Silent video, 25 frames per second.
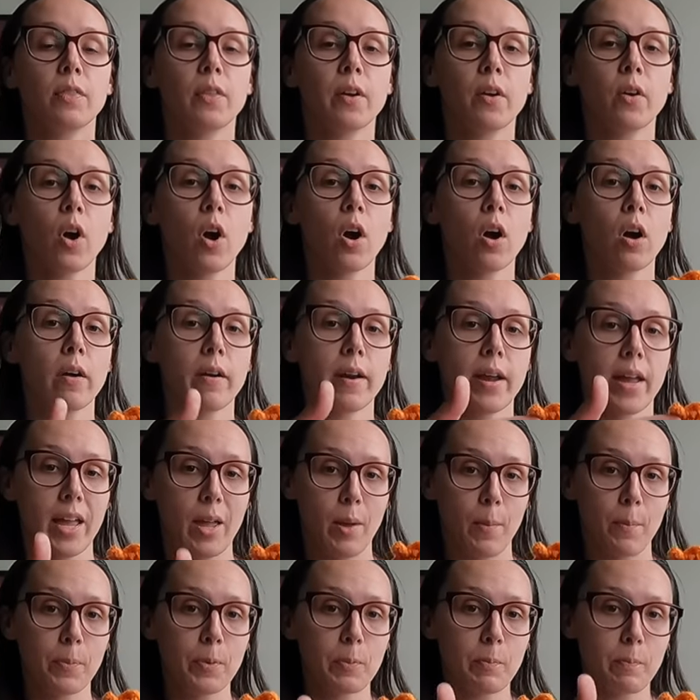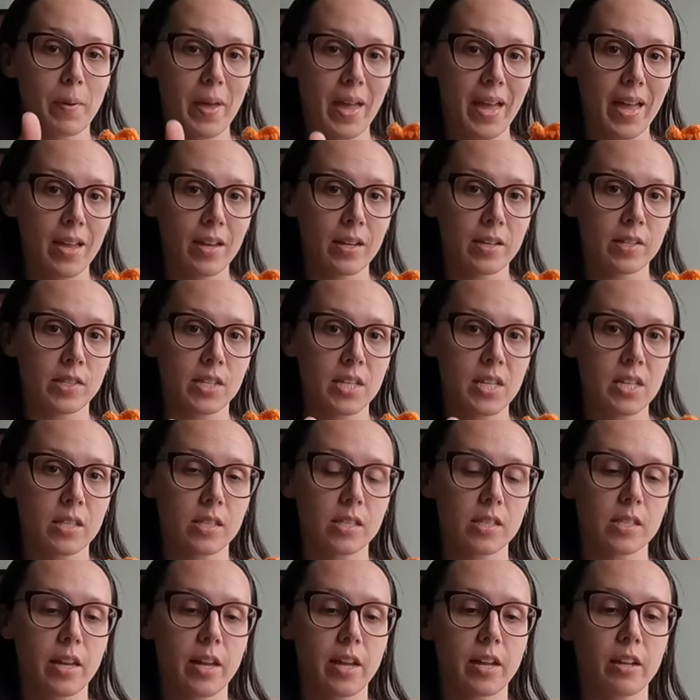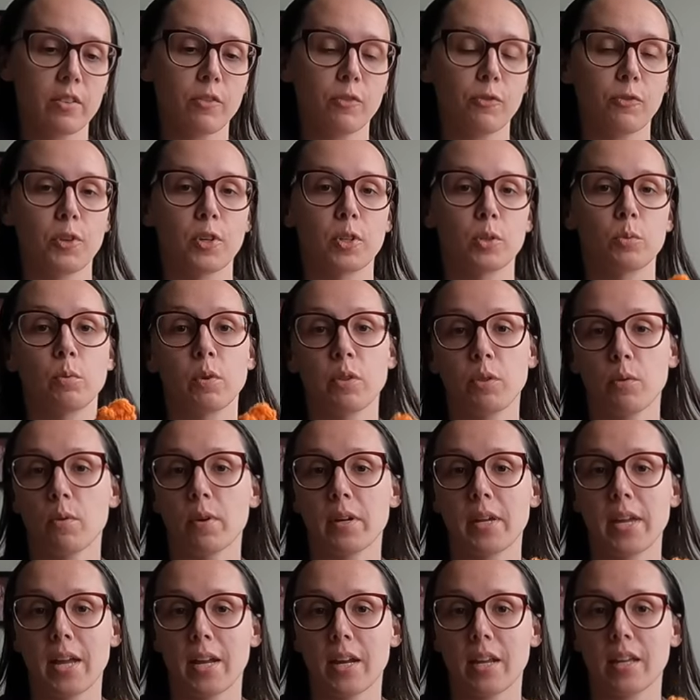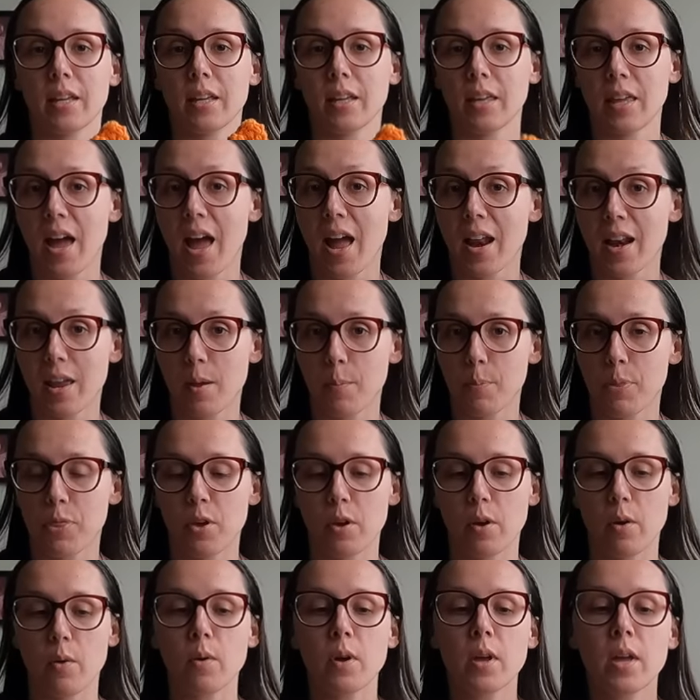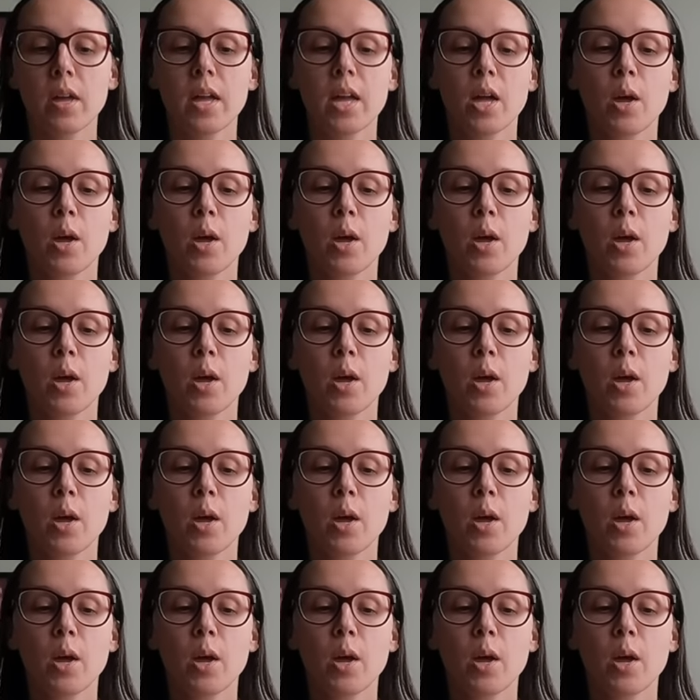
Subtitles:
There are hemp bags inside filled with organic catnip, though.